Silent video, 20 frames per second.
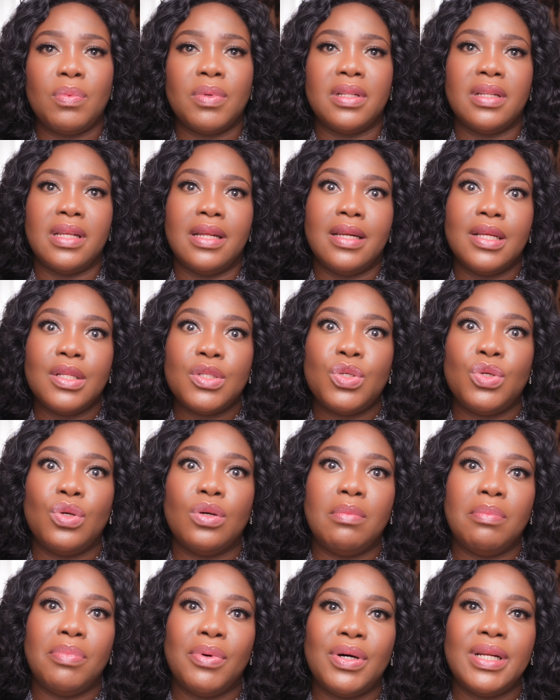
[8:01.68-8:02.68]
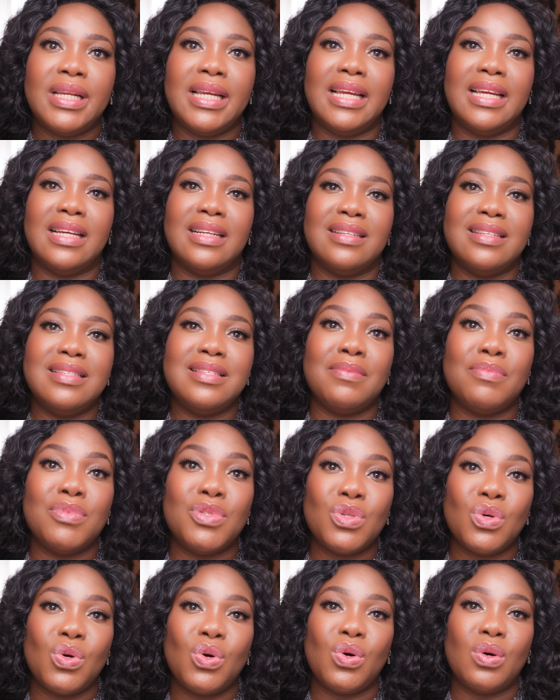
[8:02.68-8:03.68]
and then into your body, and it's
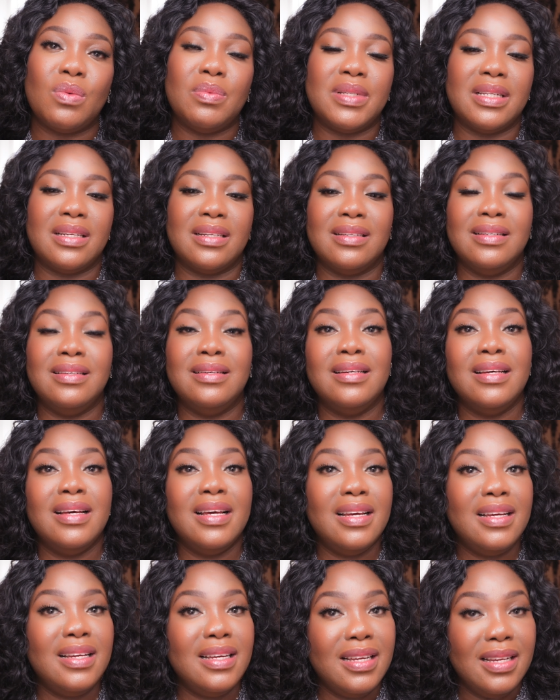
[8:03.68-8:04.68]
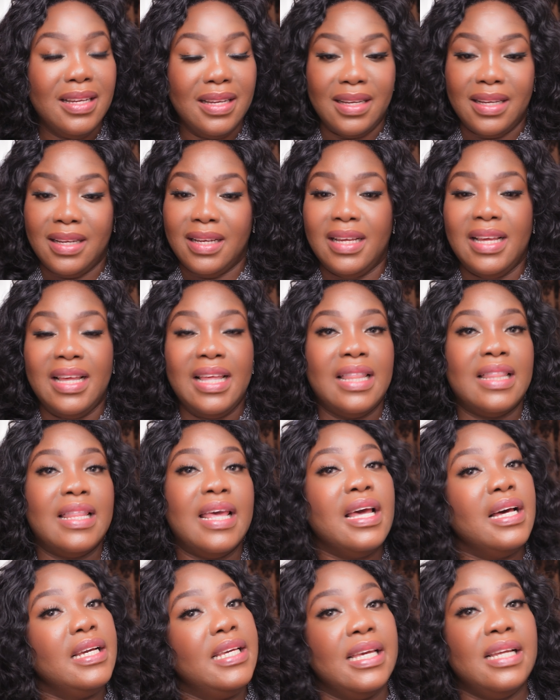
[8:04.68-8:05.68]
absorbed, and
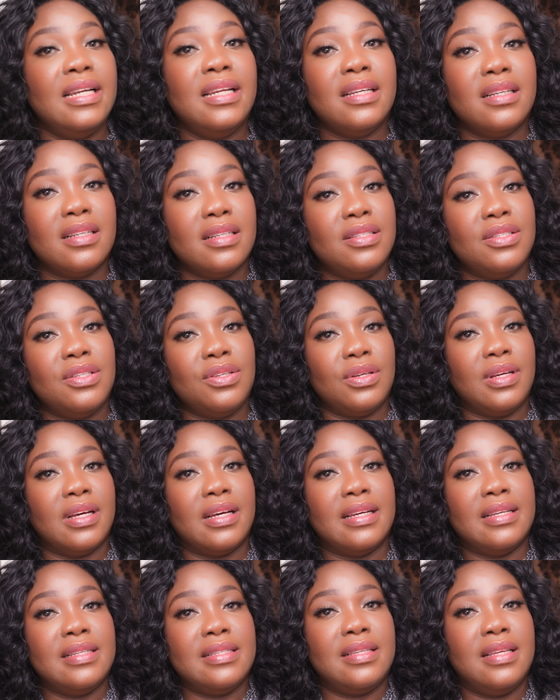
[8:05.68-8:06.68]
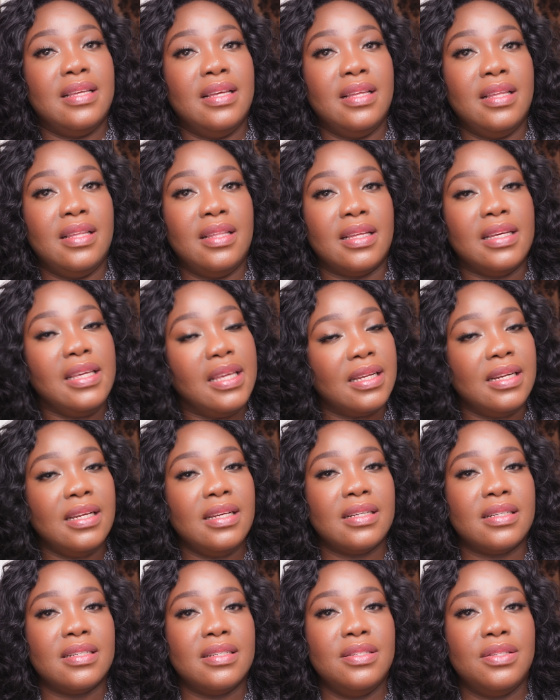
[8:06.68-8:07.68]
they are killing us, you guys. They're
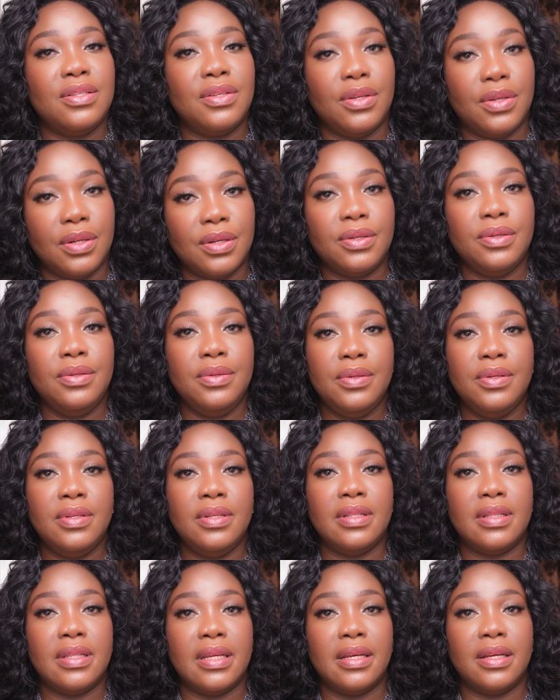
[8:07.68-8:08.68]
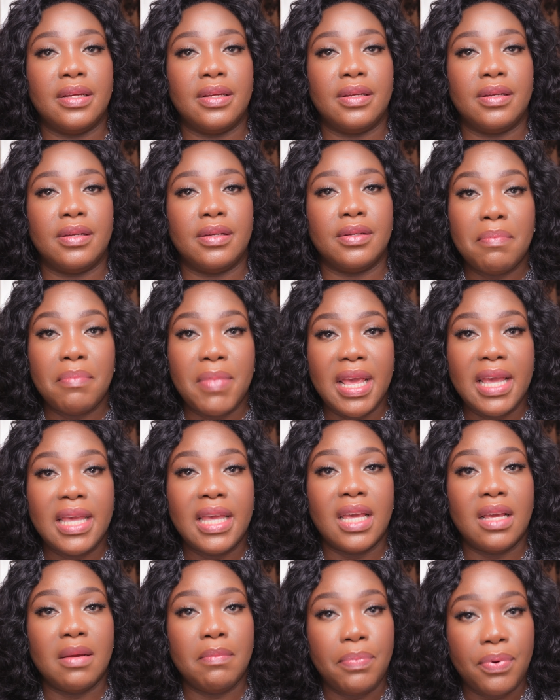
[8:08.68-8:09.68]
killing us, They're
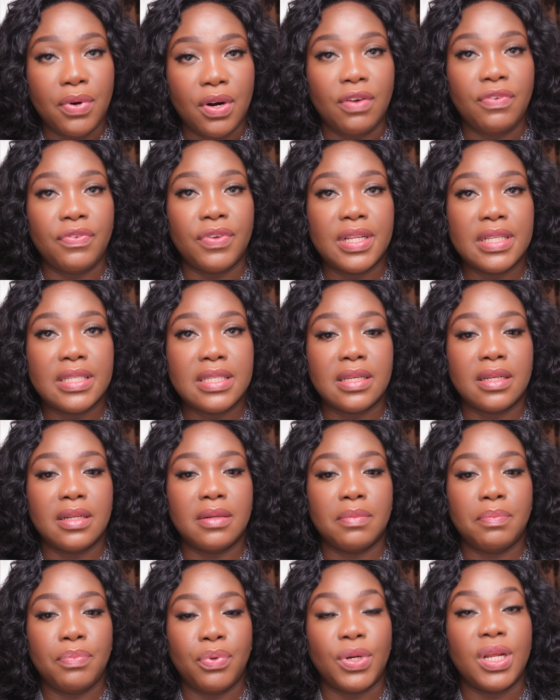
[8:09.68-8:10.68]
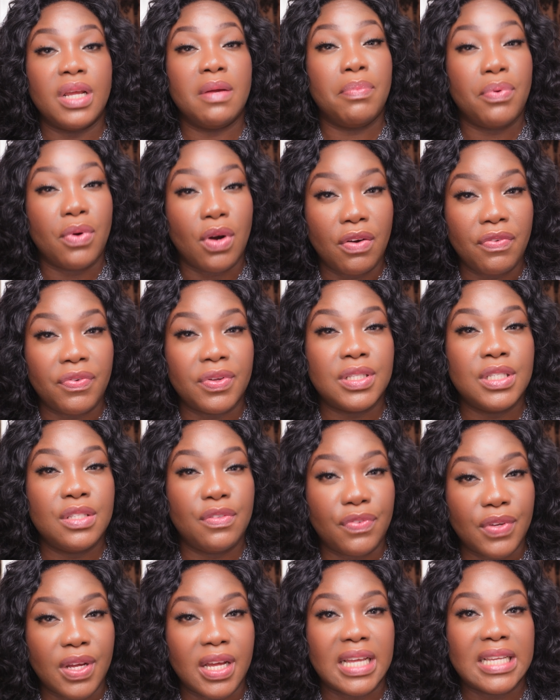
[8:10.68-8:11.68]
making profits and putting profits
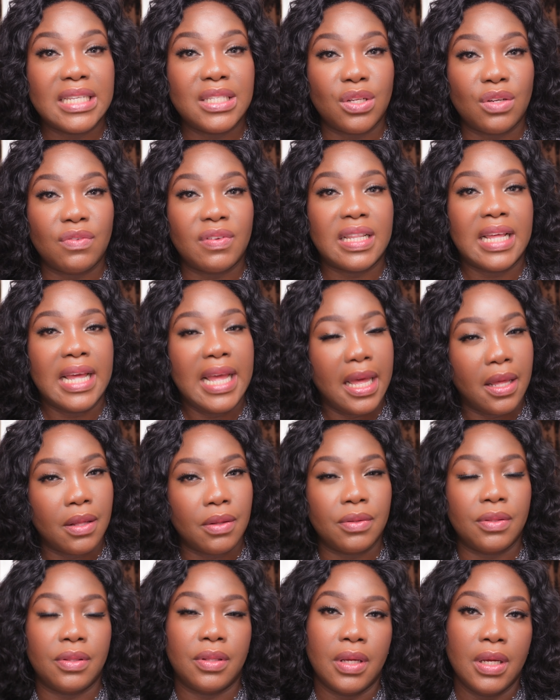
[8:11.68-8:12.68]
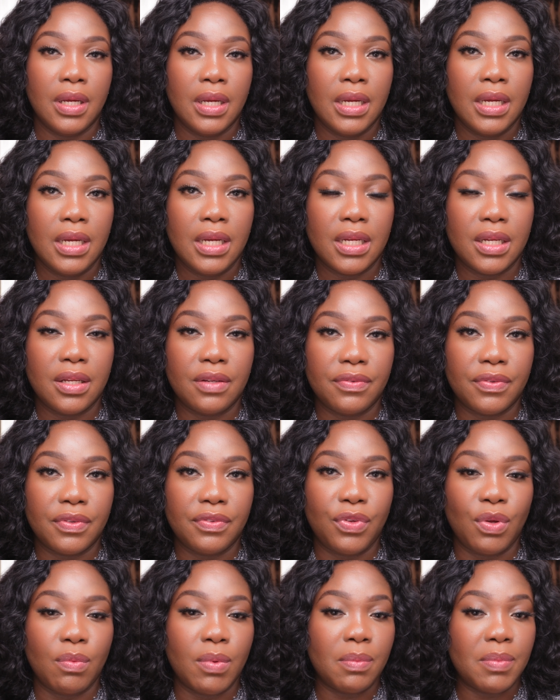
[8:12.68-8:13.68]
first over the health
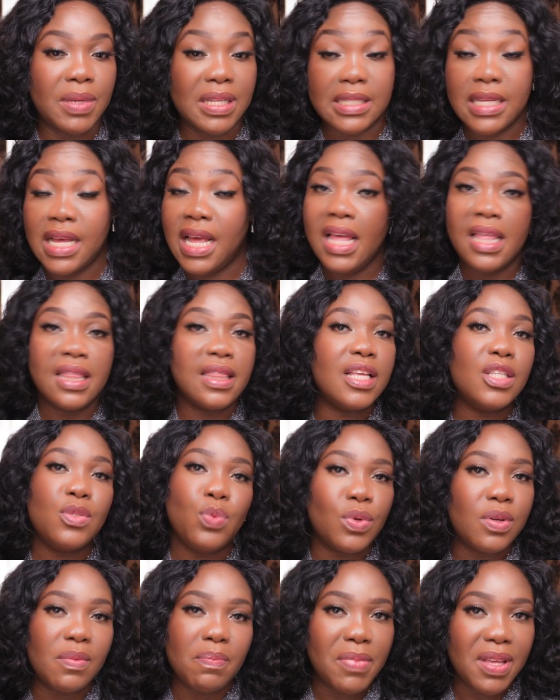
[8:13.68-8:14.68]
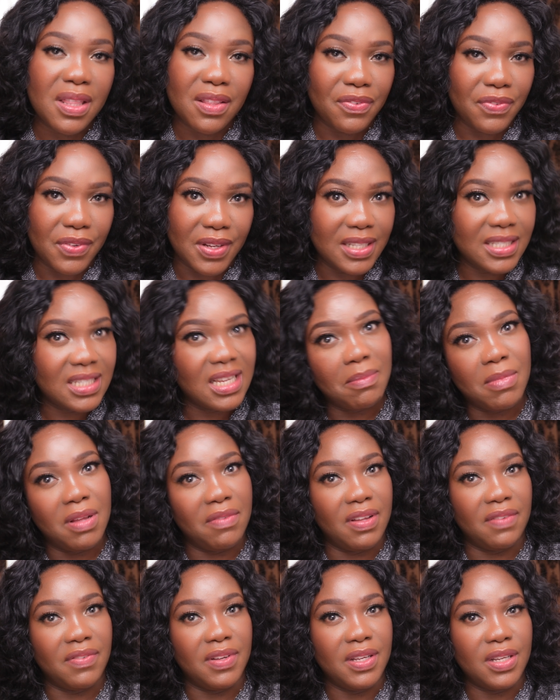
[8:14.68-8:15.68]
of human beings. This wouldn't be the first time I've
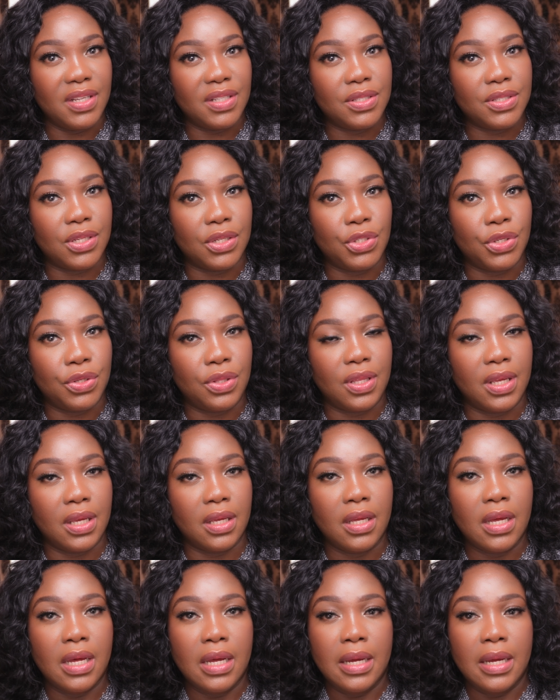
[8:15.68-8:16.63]
ever heard such a thing.